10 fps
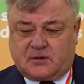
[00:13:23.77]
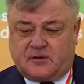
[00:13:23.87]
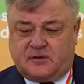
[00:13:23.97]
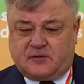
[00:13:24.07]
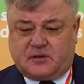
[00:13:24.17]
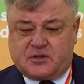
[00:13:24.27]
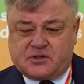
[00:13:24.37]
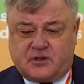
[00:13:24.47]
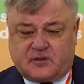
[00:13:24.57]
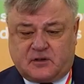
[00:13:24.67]
in general,
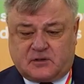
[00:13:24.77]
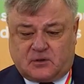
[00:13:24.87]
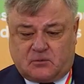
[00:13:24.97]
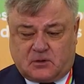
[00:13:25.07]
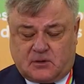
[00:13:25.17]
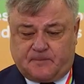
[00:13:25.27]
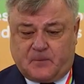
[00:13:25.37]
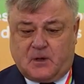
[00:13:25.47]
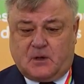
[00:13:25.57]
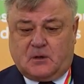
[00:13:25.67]
once that is done,
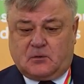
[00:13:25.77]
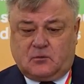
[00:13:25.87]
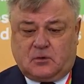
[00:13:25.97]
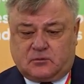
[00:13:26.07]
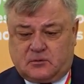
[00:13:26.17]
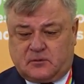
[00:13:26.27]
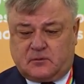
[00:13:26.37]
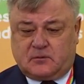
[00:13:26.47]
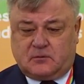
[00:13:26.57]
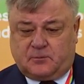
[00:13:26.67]
we'll connect this to
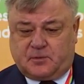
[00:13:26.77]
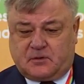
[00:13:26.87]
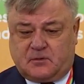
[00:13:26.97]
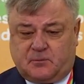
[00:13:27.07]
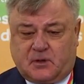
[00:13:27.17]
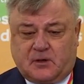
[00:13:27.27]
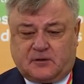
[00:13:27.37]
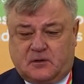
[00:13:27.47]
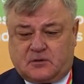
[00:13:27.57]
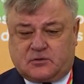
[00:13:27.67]
the entire
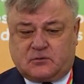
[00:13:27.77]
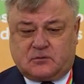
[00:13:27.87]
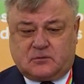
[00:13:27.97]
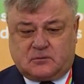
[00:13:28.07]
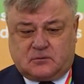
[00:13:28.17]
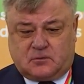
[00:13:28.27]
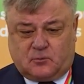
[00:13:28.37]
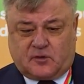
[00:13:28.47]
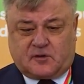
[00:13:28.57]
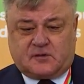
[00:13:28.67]
network of the Russian
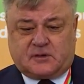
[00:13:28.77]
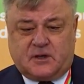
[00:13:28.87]
railways.